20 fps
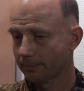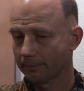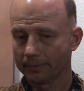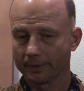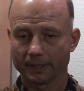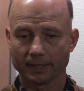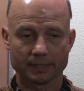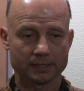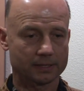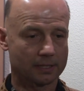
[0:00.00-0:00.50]

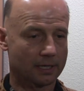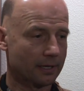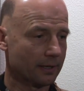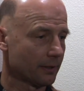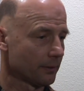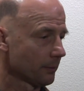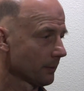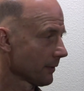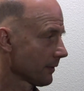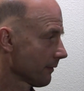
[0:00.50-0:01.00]
But I
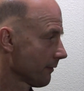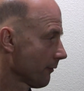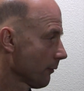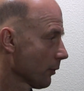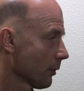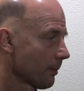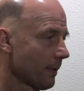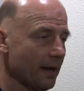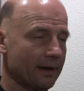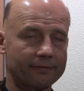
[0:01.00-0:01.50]
started with a
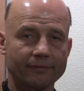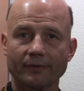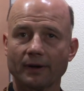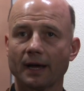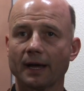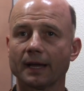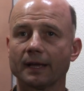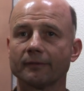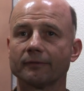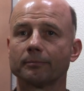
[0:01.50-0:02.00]

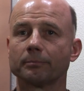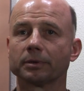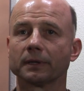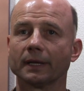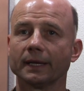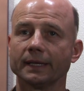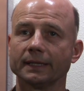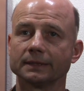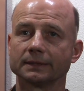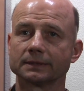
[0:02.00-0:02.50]
4x5
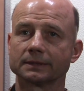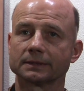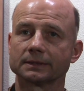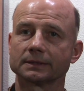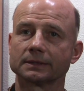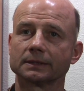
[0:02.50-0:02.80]
plates,